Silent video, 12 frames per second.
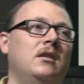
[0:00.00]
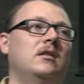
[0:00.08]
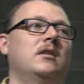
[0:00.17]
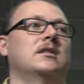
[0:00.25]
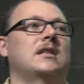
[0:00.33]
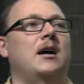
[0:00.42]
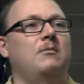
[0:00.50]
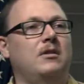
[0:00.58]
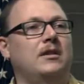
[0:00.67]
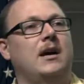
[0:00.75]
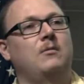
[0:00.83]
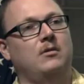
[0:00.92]
Because I want
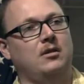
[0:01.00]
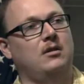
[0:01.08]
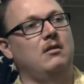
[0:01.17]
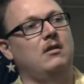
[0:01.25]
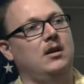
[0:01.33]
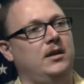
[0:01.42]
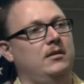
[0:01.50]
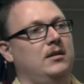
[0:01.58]
that word gone,